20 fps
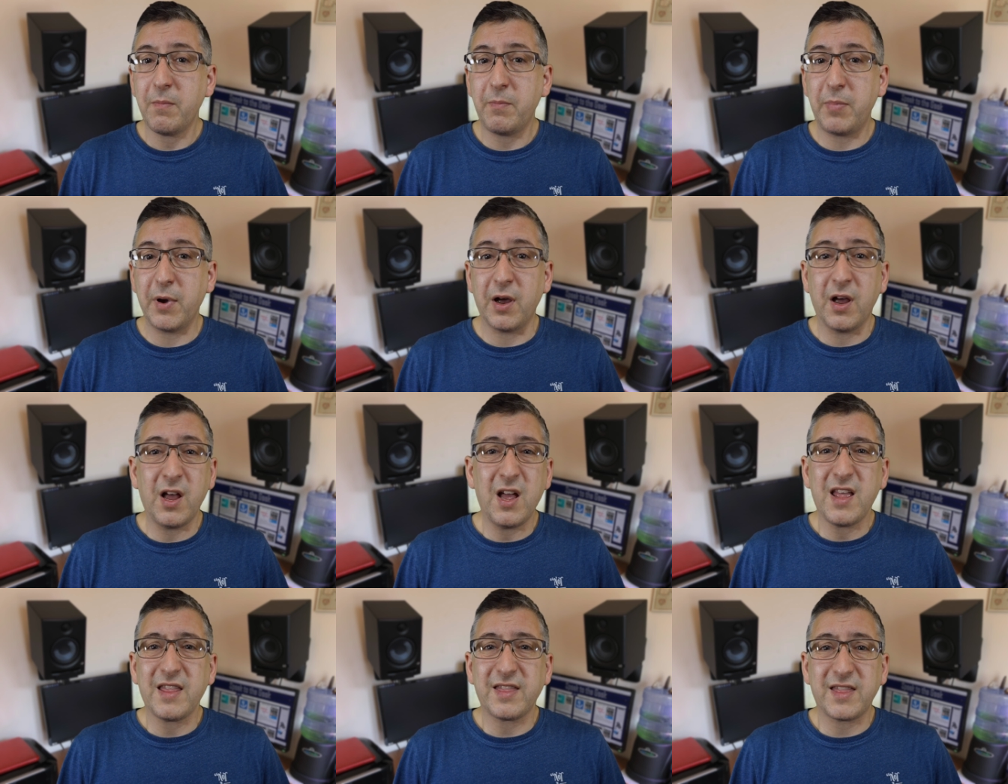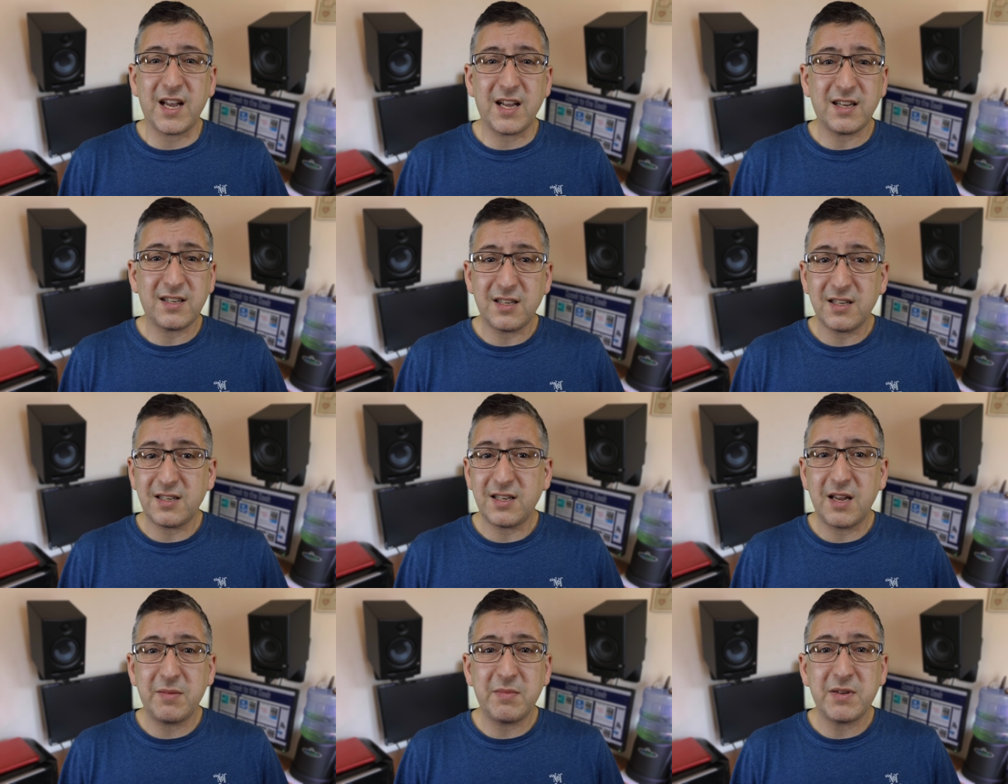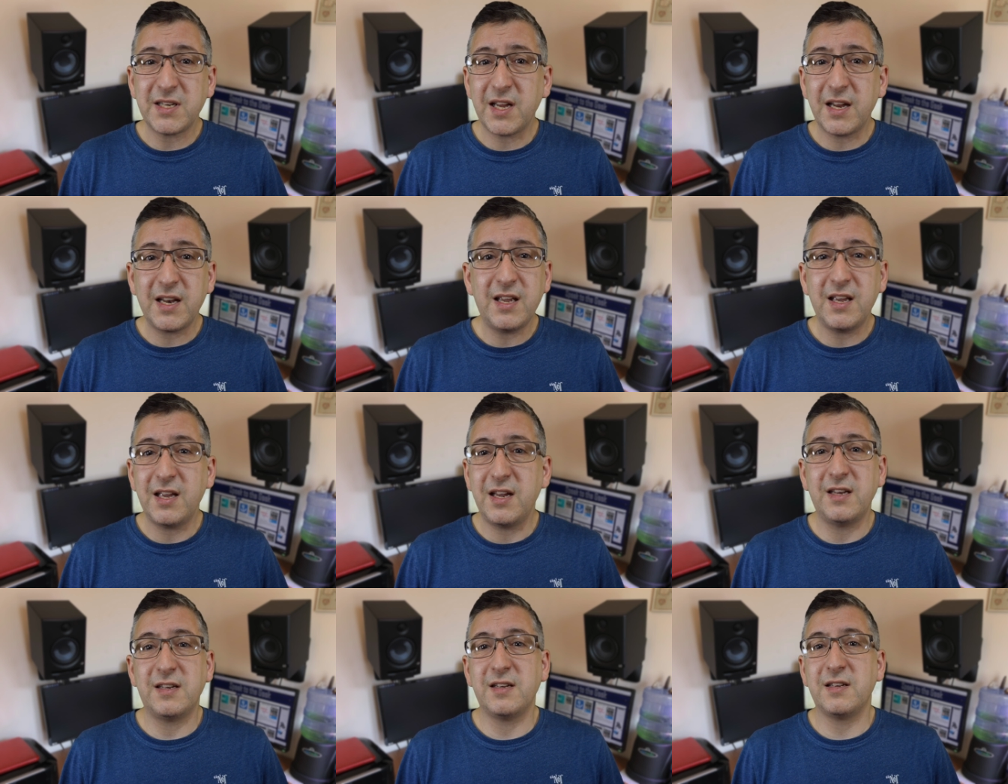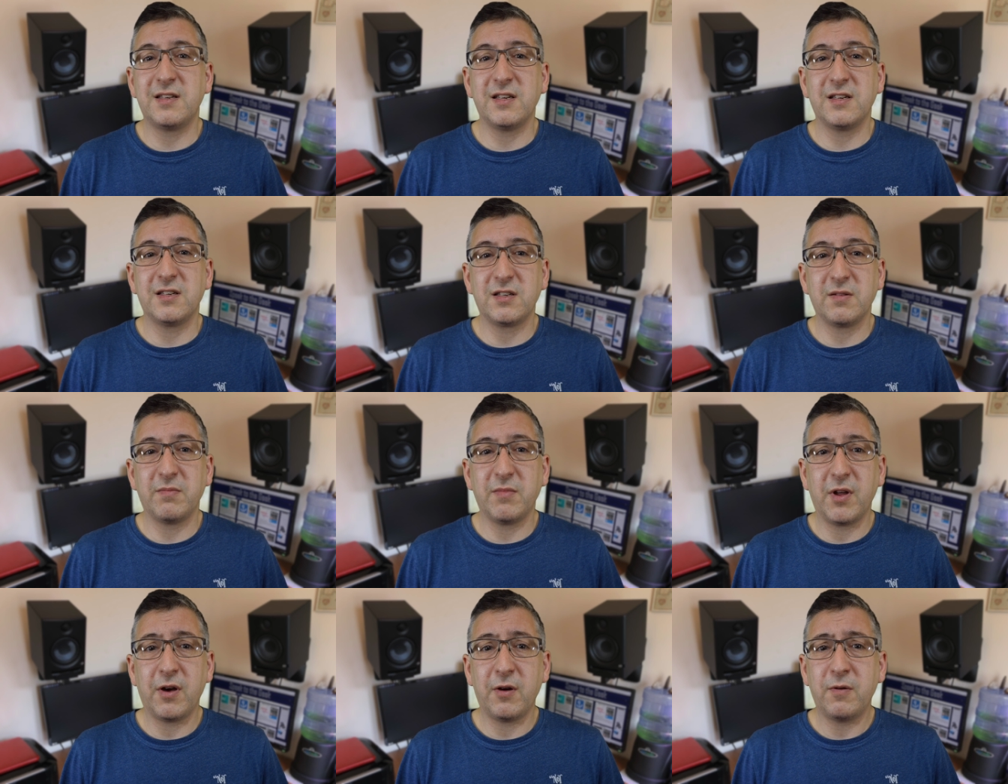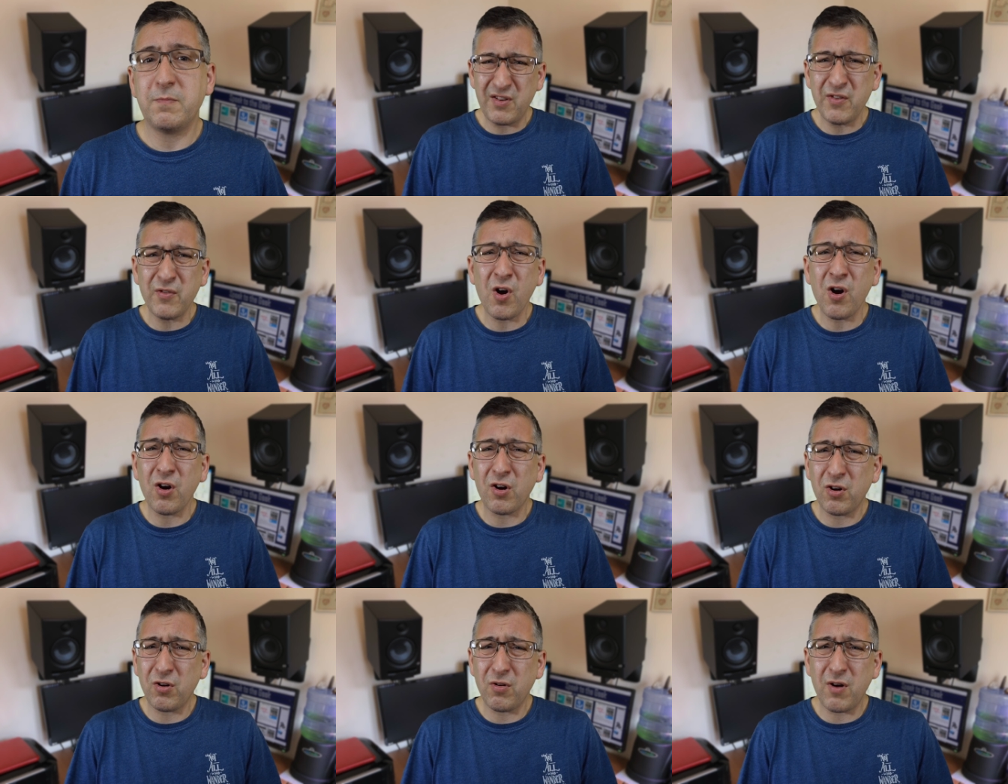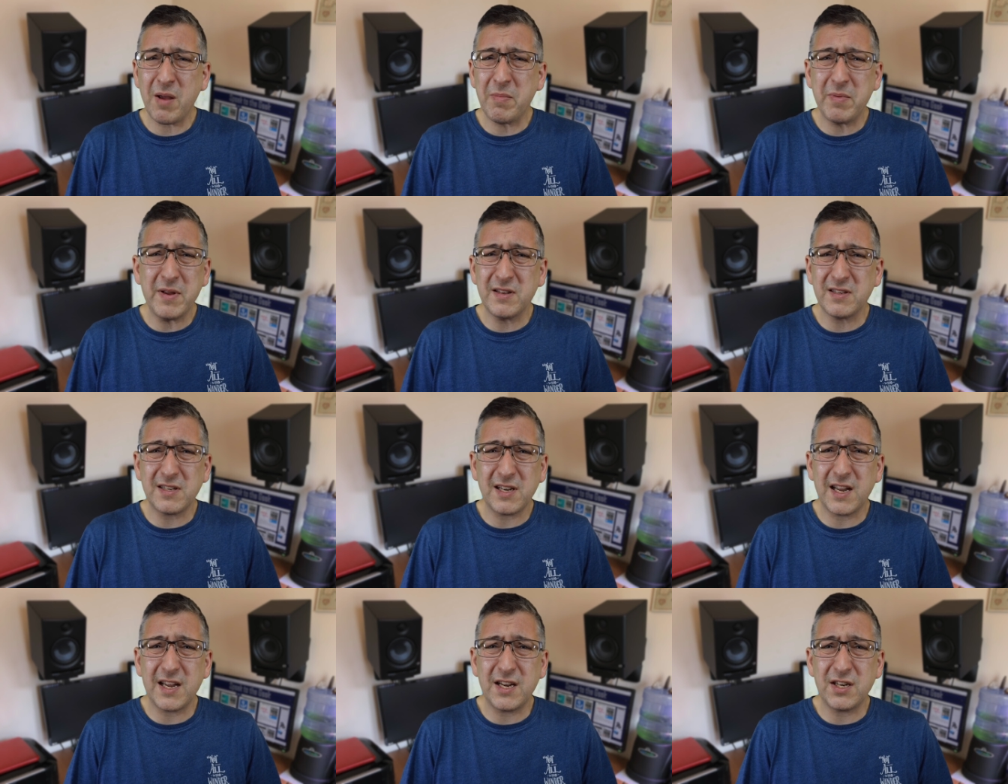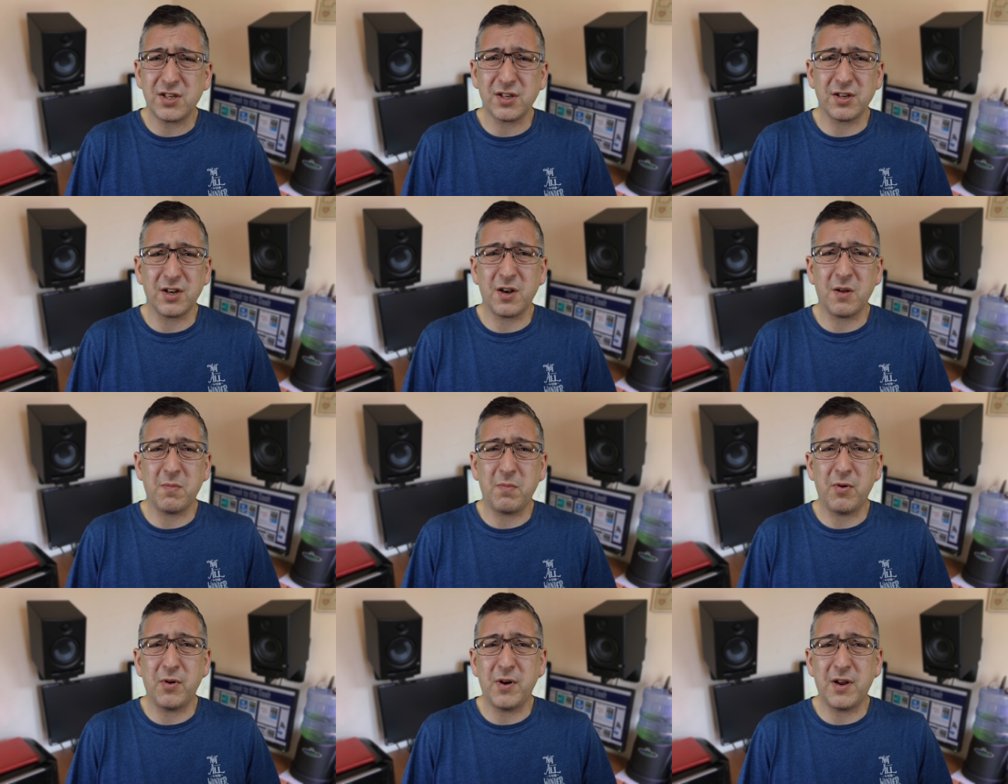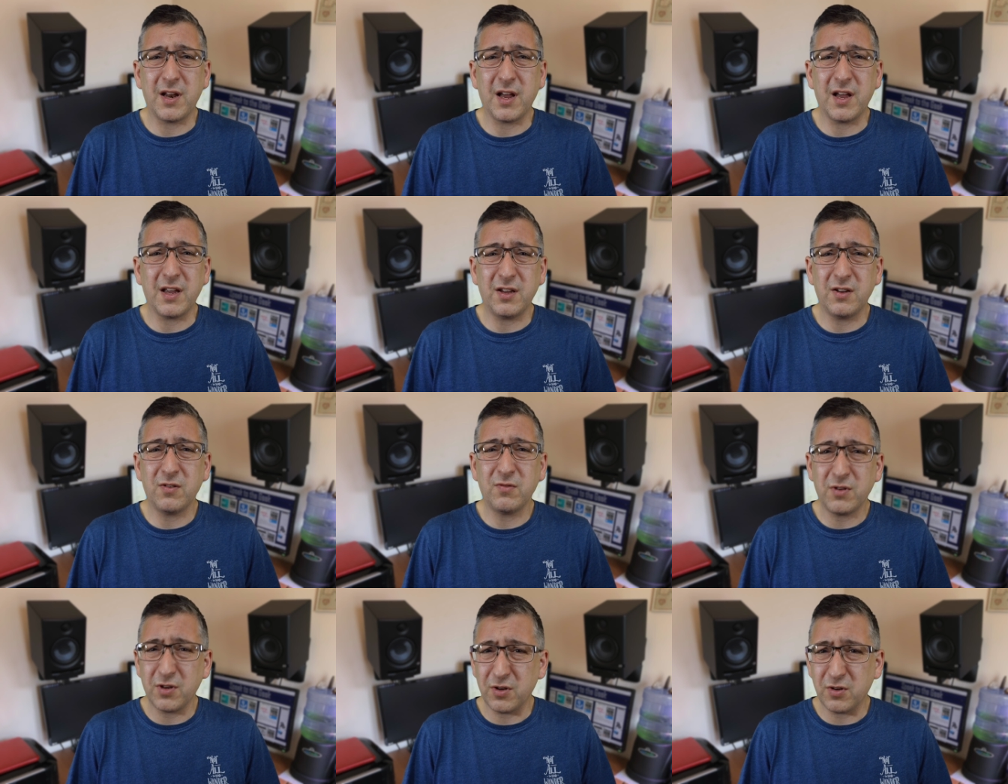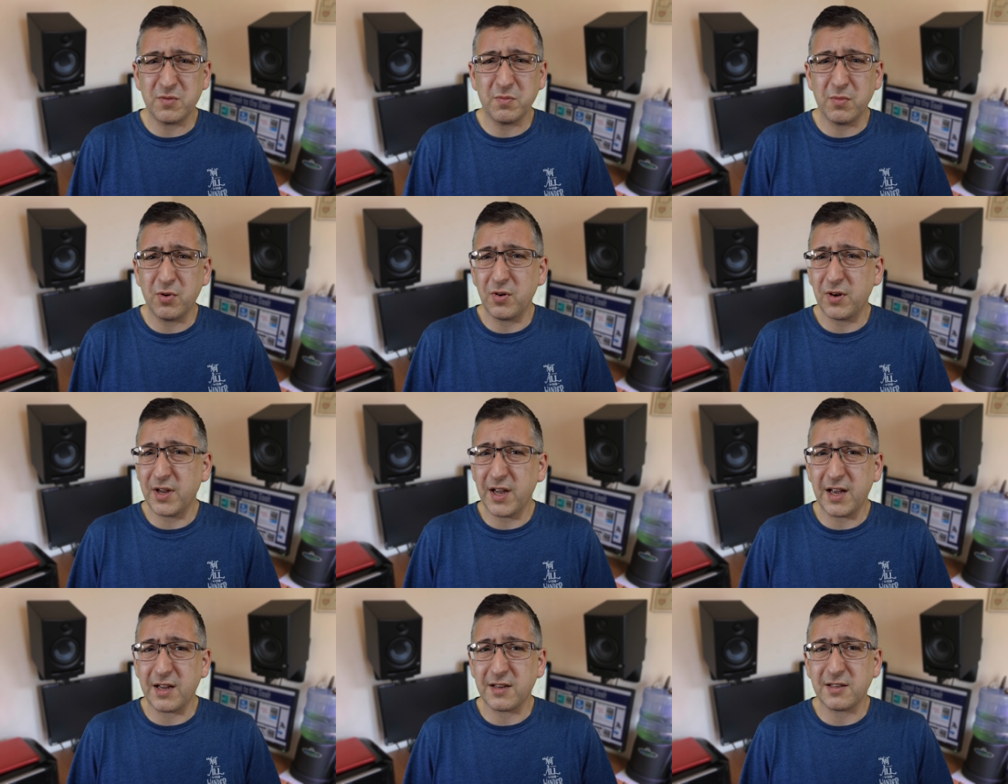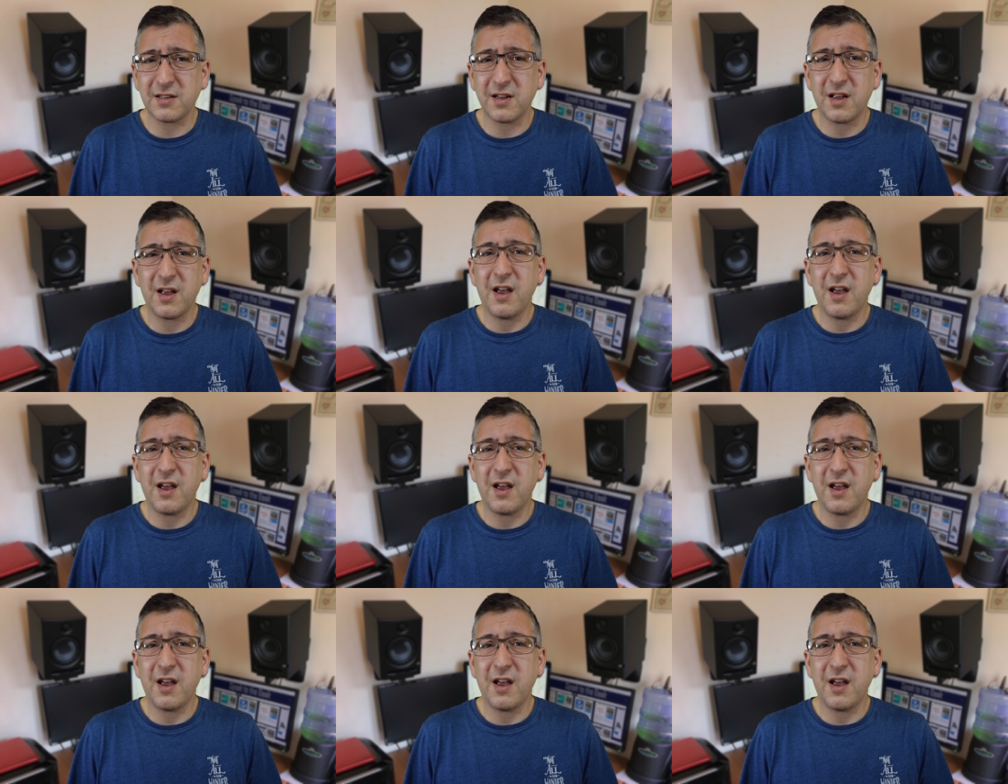But that's the same as any heating system though. If you've got crap insulation and a boiler, you'll use more gas.